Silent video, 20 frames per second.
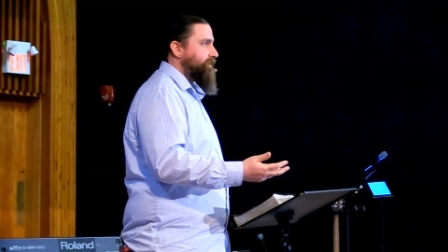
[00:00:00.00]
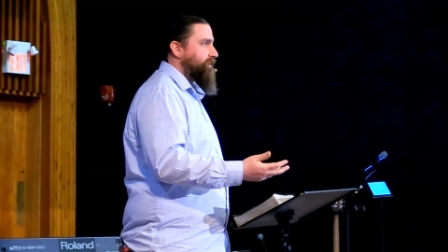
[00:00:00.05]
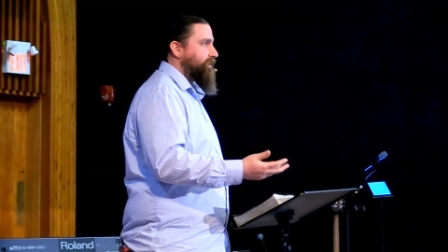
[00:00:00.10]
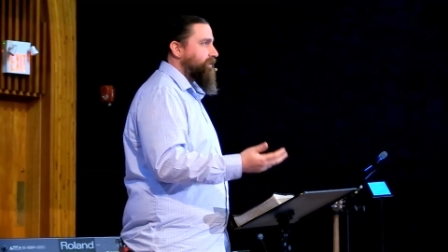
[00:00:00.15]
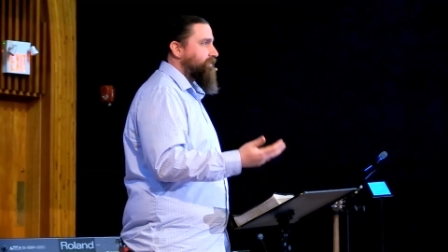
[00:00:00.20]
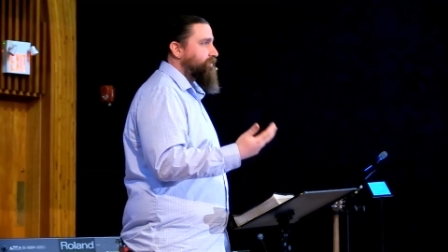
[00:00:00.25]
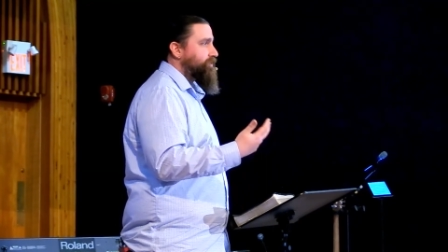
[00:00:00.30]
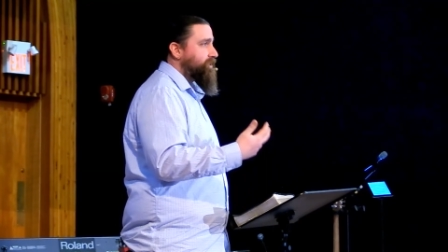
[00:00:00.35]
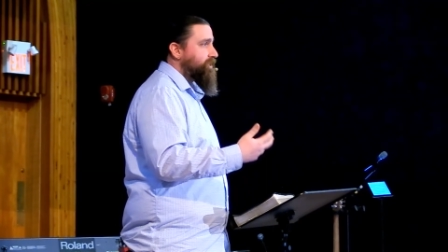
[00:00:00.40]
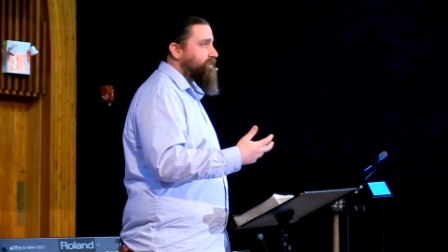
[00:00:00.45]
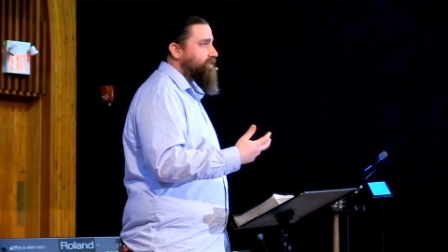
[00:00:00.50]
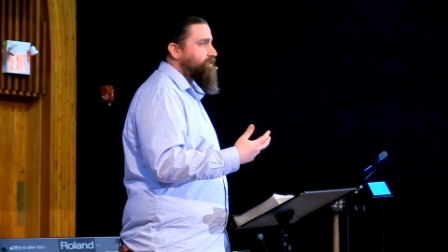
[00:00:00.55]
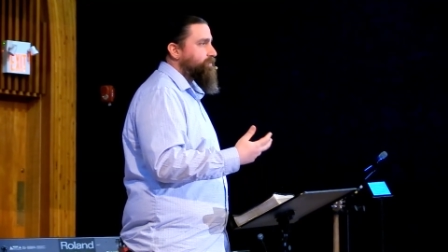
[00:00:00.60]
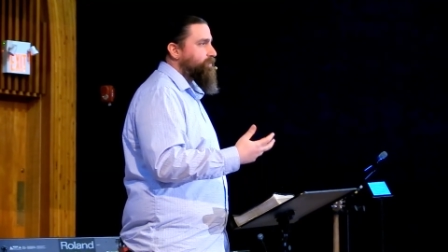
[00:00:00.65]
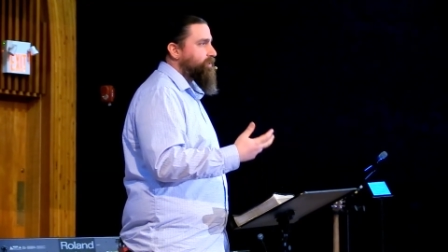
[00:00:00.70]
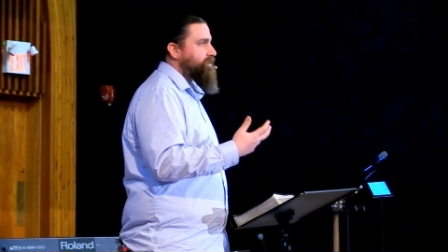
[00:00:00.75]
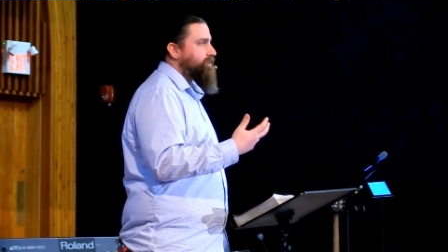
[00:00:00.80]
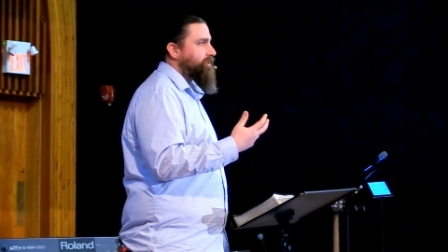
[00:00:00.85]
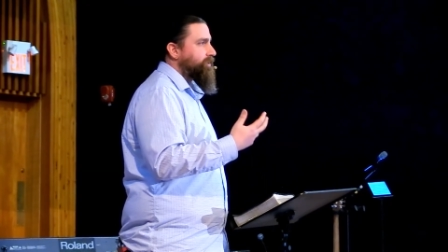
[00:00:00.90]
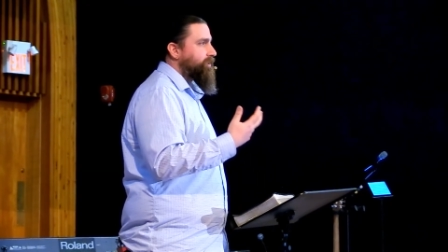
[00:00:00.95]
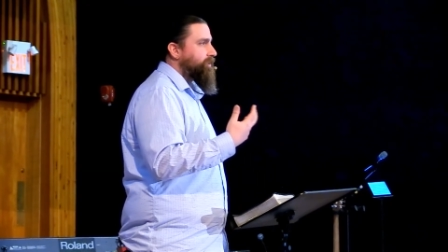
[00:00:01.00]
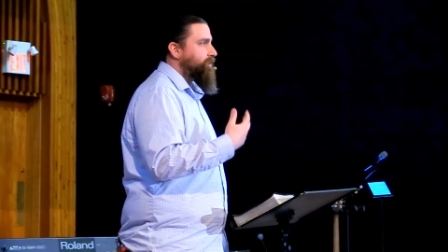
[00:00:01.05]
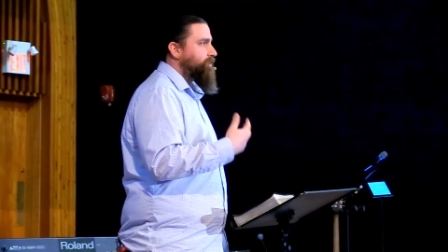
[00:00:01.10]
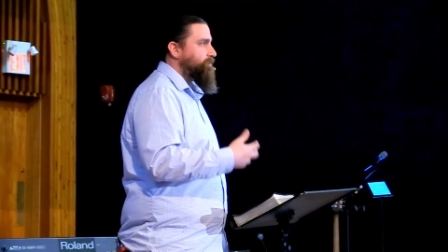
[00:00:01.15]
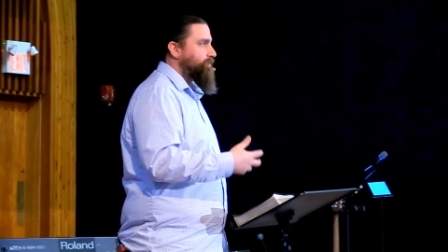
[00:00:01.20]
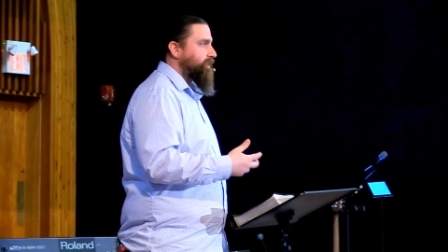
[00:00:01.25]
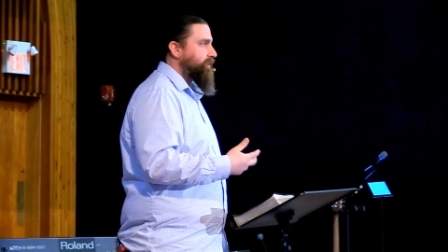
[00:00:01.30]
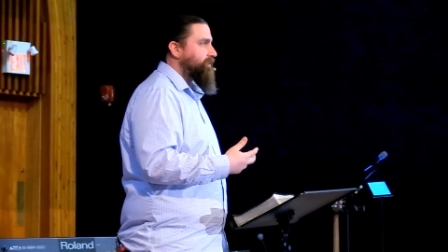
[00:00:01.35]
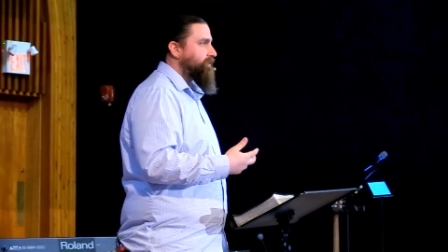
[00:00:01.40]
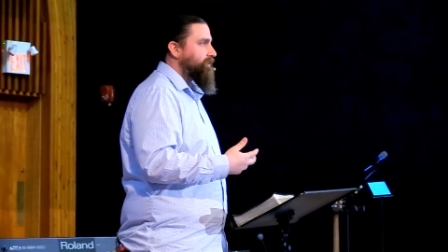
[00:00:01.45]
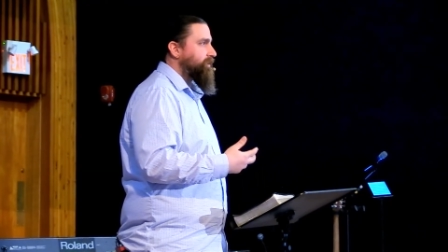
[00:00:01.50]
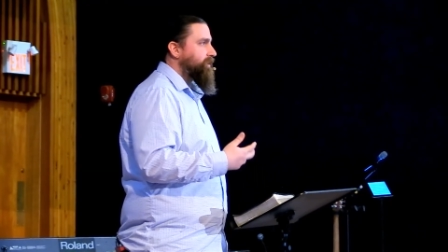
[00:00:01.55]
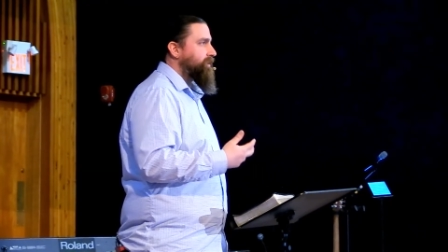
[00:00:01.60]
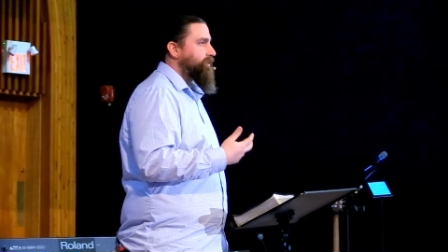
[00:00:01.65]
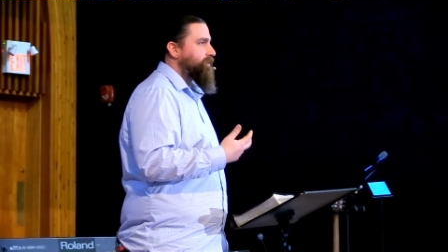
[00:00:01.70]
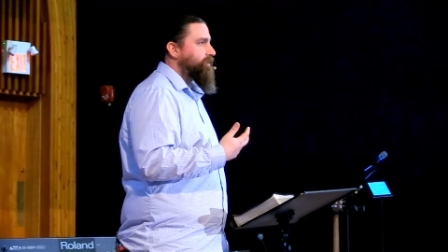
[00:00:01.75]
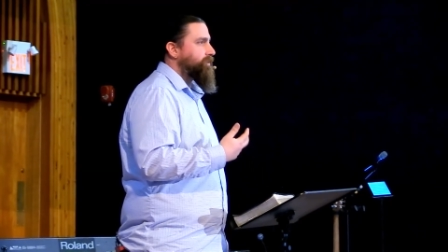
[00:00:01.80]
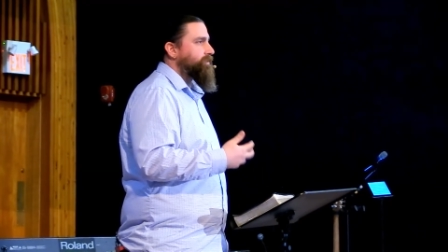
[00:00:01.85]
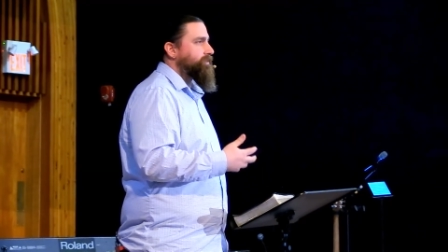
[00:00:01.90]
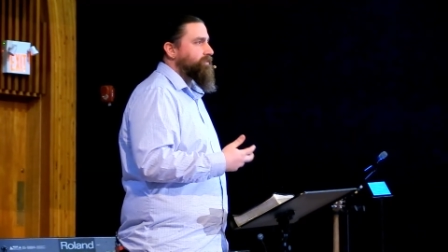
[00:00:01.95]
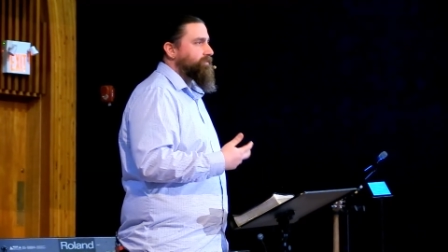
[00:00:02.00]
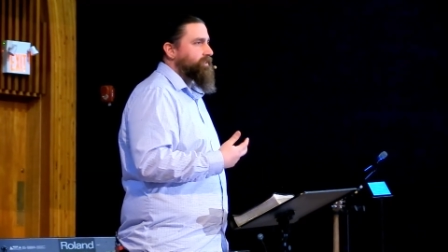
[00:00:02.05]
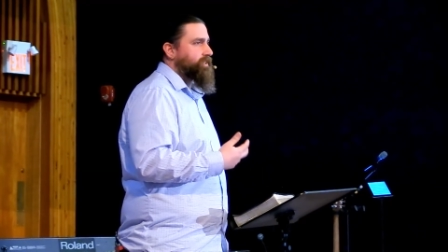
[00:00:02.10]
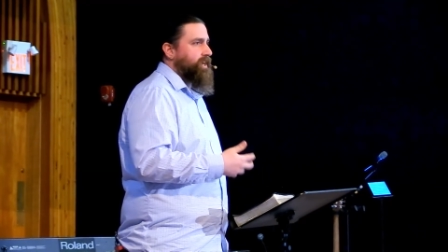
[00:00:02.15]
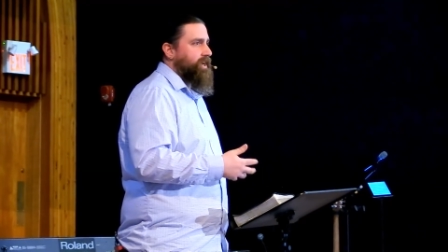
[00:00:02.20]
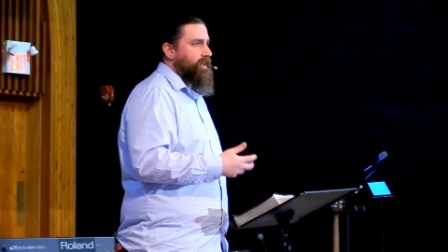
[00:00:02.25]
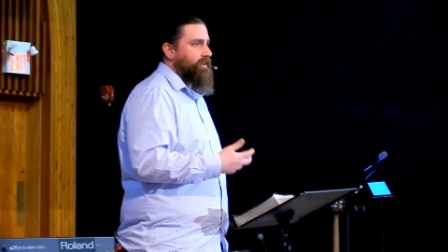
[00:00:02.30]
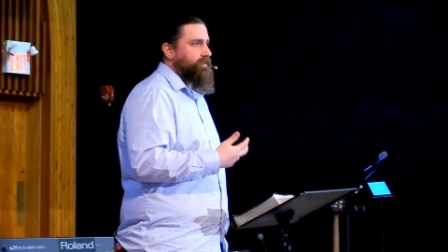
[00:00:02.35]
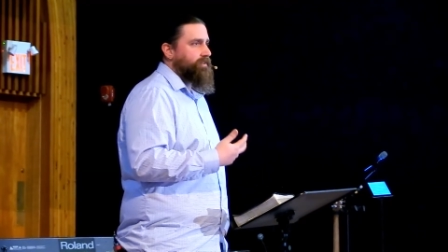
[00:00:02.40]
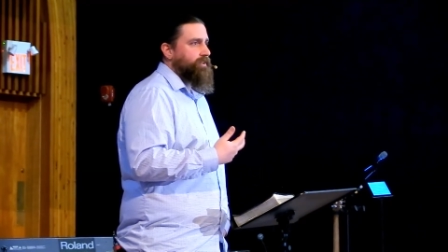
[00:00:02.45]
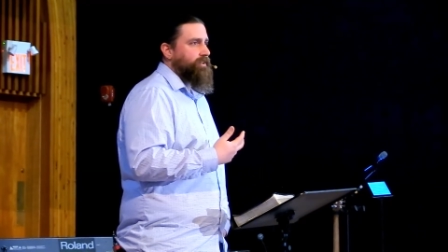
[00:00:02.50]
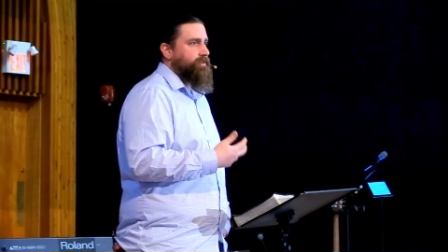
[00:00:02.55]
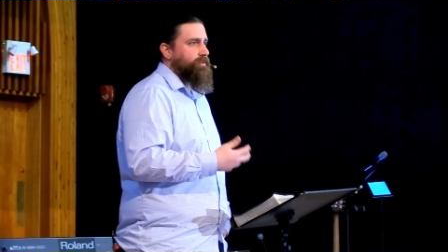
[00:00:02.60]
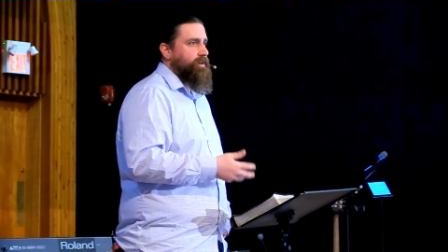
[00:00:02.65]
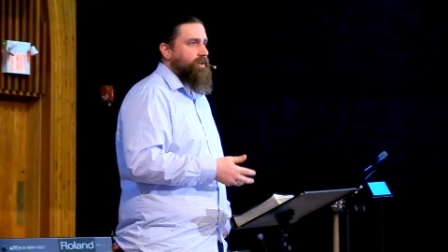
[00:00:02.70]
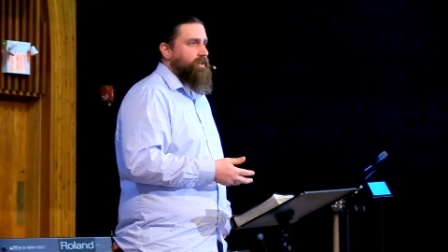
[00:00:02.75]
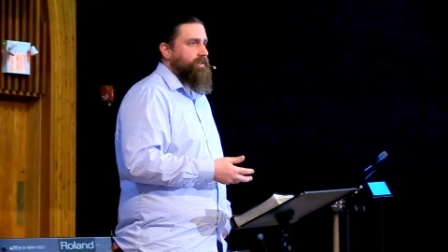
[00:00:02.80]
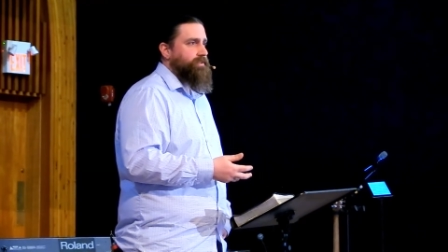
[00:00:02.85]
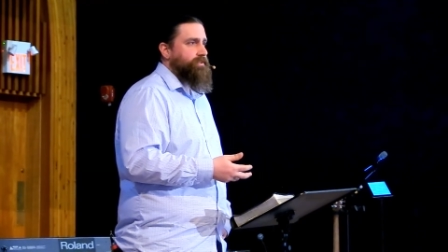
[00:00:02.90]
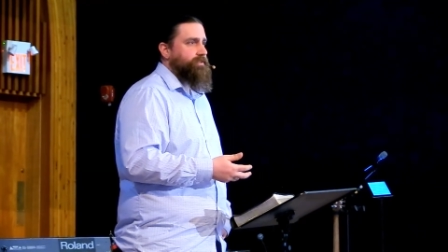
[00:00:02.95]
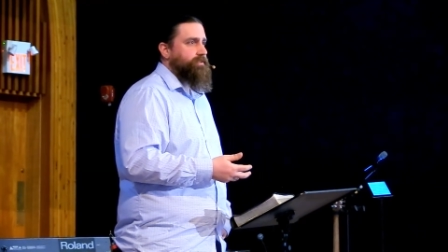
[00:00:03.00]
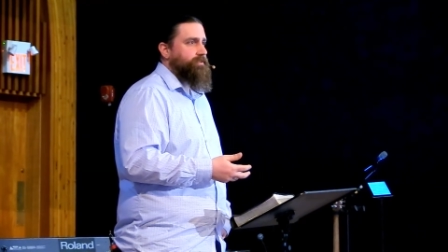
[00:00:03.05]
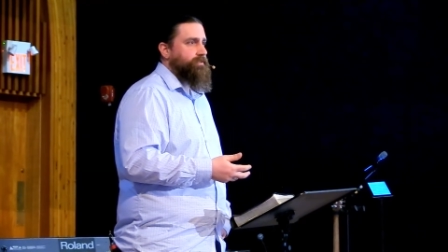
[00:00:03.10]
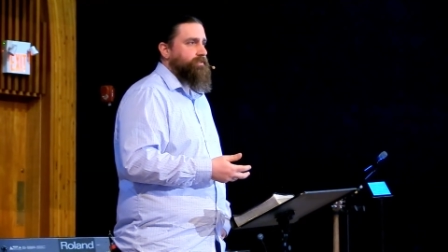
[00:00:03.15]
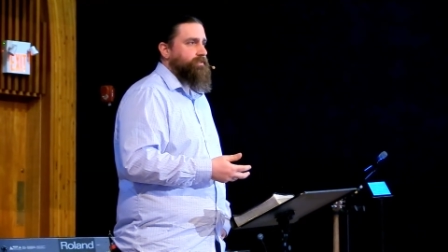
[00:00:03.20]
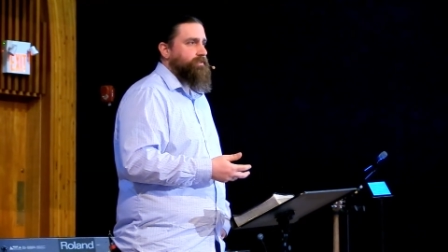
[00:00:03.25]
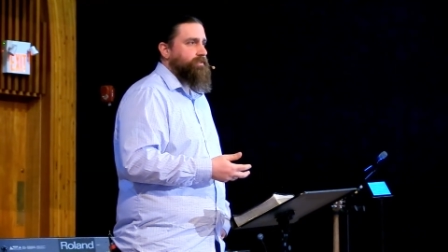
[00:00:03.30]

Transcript: If Jesus wasn't human, he couldn't have died on a cross.